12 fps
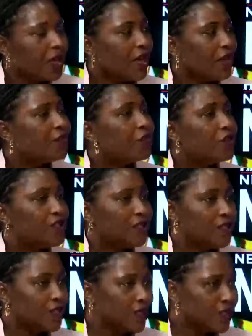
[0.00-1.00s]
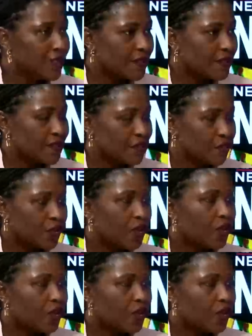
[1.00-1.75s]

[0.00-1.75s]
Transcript: and for the disease as well,